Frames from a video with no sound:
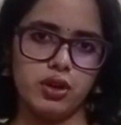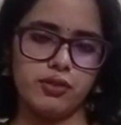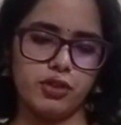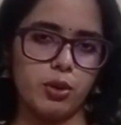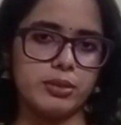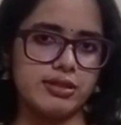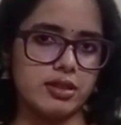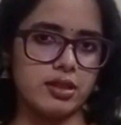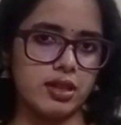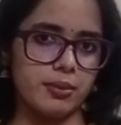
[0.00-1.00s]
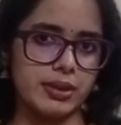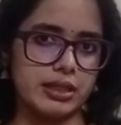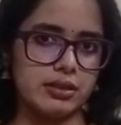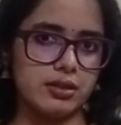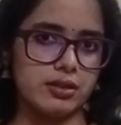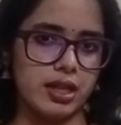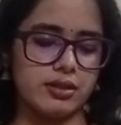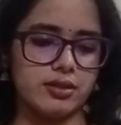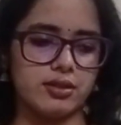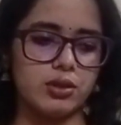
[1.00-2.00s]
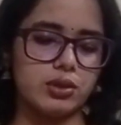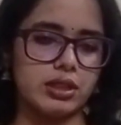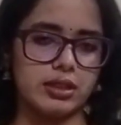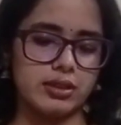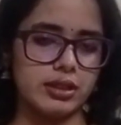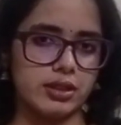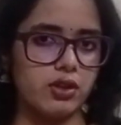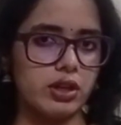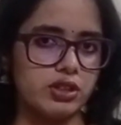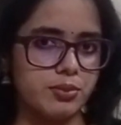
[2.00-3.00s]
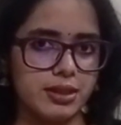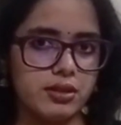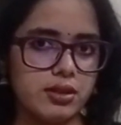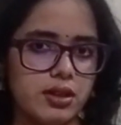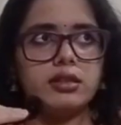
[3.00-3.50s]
from the Second Coming that is quoted in the acknowledgement.